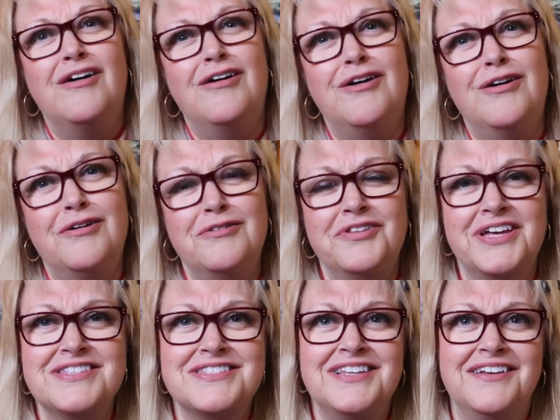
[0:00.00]
Oh,
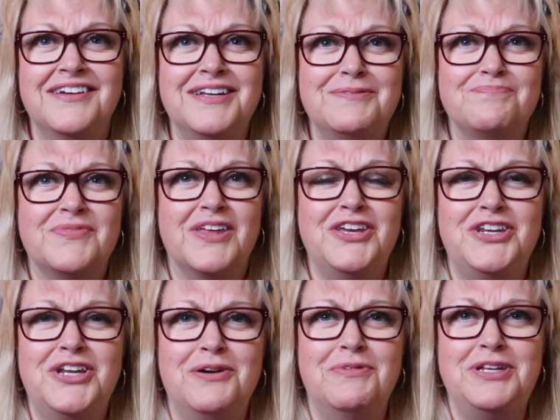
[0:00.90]
that's like you
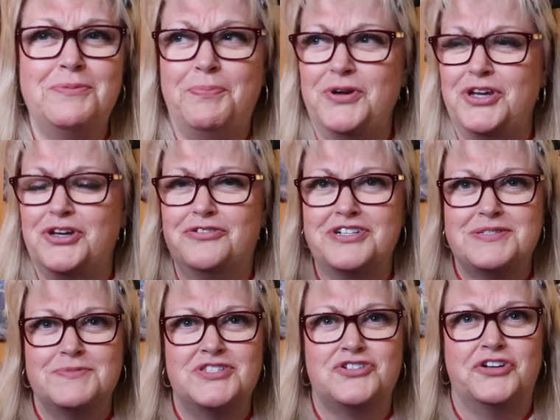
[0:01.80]
know when you put your
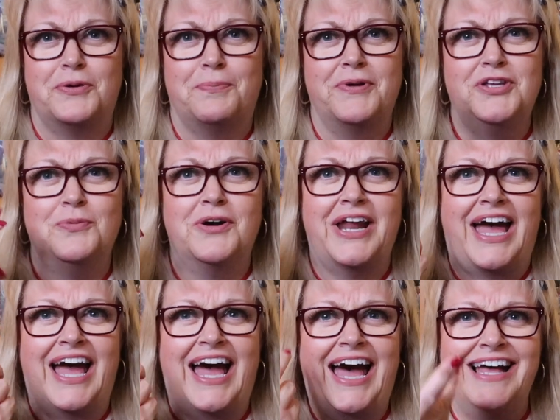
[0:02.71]
Christmas tree up and you want
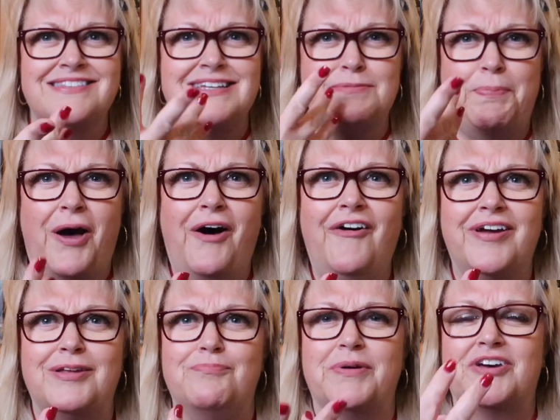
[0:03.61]
added
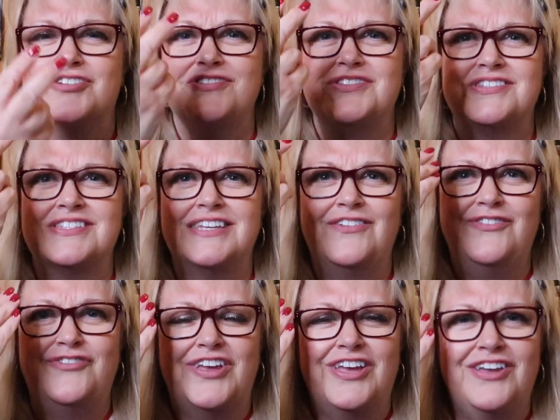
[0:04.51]
pine because
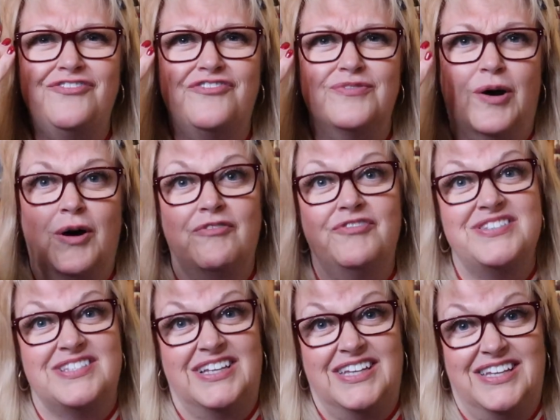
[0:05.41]
if, if
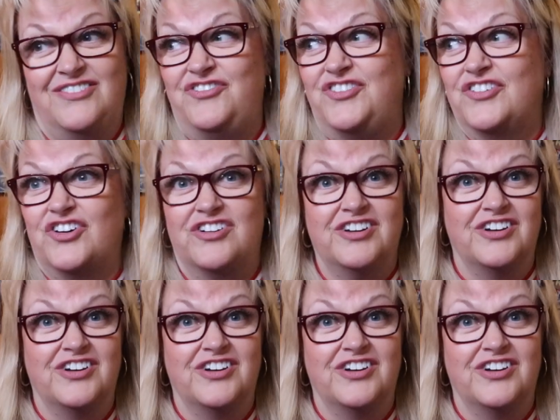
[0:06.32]
obviously if you've got an